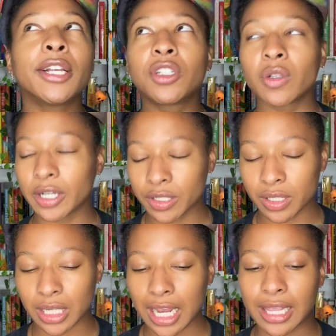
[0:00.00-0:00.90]
I do
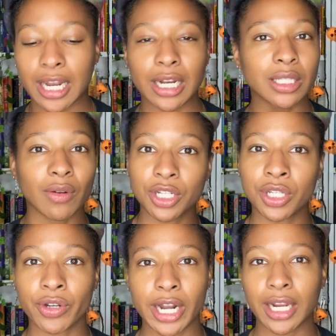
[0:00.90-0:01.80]
understand that it is
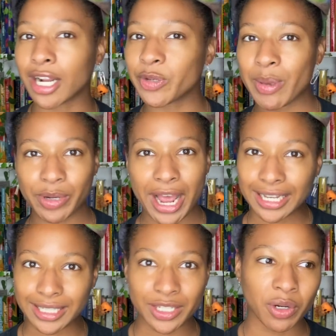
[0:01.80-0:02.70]
frustrating not to be able to
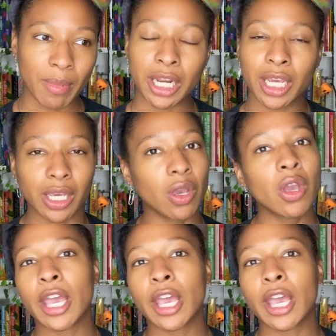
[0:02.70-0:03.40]
access your money